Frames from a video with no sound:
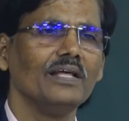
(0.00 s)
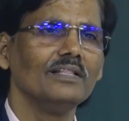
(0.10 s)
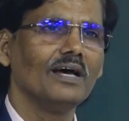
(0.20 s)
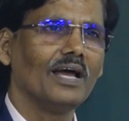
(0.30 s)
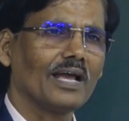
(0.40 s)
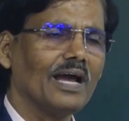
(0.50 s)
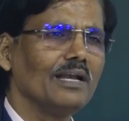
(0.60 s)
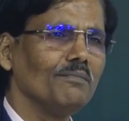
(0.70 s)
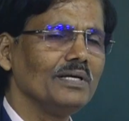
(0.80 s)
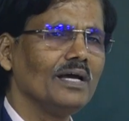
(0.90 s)
in the
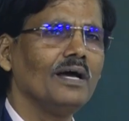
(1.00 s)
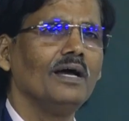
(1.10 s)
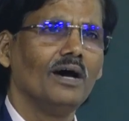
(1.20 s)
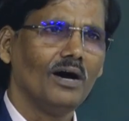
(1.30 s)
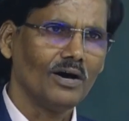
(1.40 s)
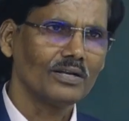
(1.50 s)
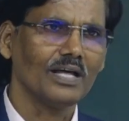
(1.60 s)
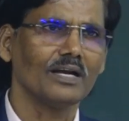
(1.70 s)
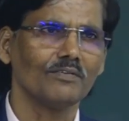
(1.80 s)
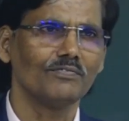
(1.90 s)
academia, or
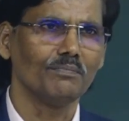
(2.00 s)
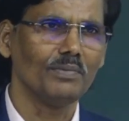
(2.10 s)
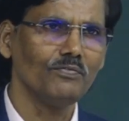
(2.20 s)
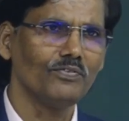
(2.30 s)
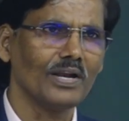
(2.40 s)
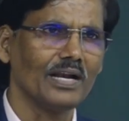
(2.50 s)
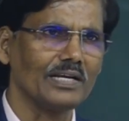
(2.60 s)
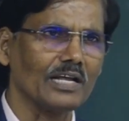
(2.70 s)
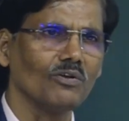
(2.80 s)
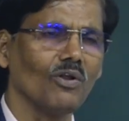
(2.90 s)
that of before a
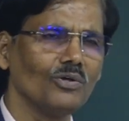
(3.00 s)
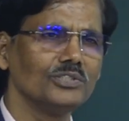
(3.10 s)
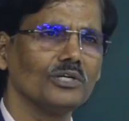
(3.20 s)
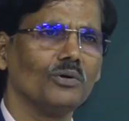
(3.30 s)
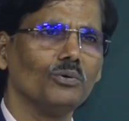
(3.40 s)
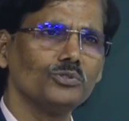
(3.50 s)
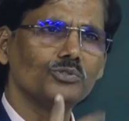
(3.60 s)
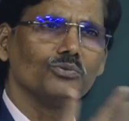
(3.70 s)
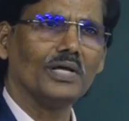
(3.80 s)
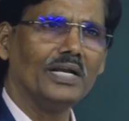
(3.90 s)
technology goes
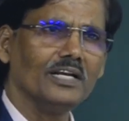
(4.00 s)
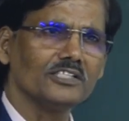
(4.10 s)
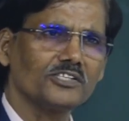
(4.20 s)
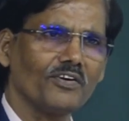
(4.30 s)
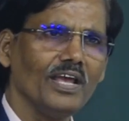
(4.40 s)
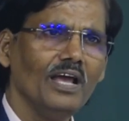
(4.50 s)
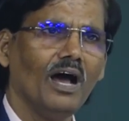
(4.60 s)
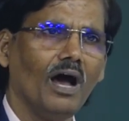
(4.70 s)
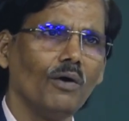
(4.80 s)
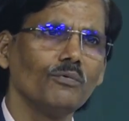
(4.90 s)
to the industry,
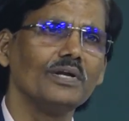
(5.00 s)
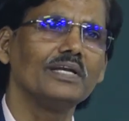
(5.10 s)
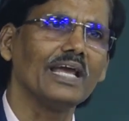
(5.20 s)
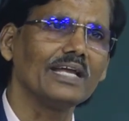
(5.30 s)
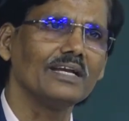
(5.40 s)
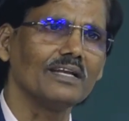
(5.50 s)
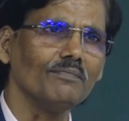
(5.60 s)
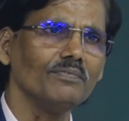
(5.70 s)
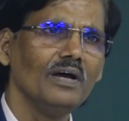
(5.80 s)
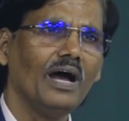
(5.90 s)
how we take it up